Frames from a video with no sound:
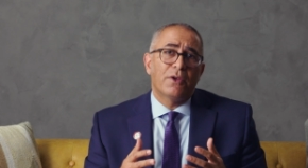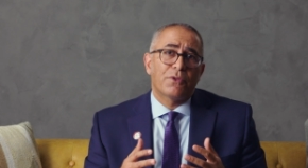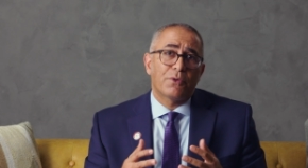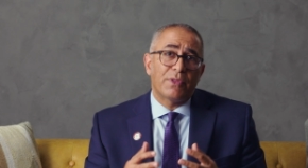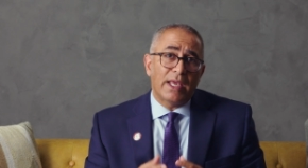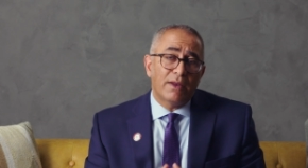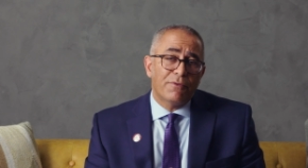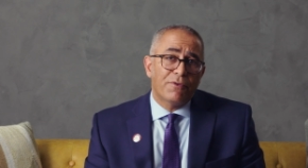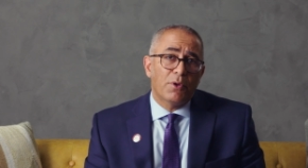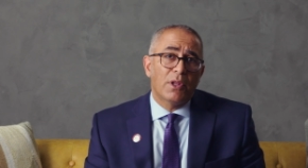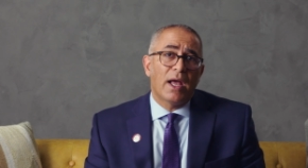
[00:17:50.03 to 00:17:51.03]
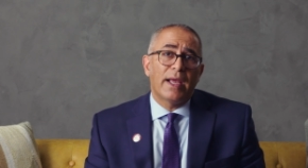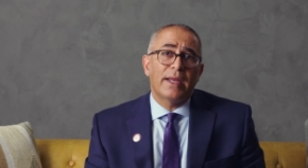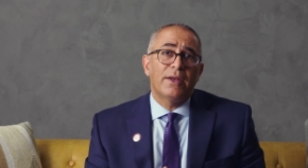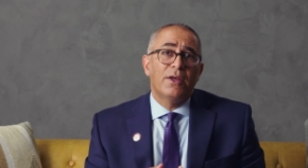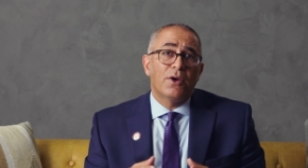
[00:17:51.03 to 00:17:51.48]
through the info
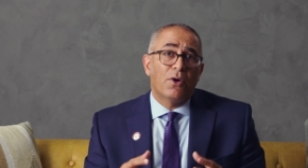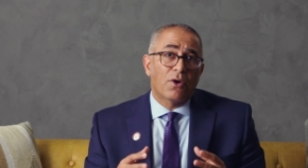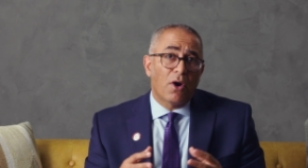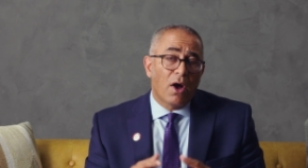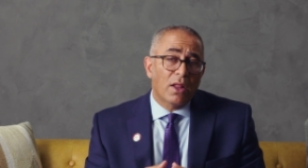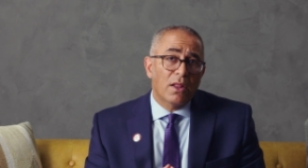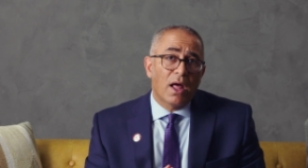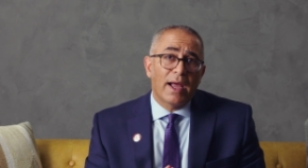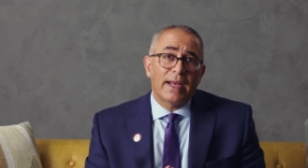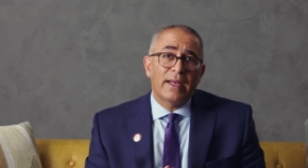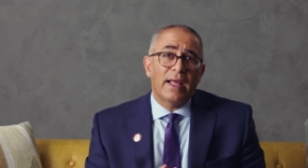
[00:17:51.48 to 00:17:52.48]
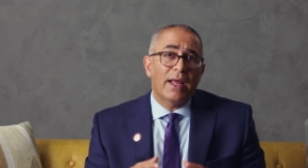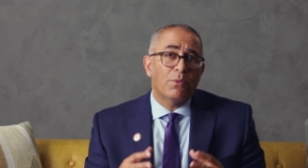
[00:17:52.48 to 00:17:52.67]
line or online,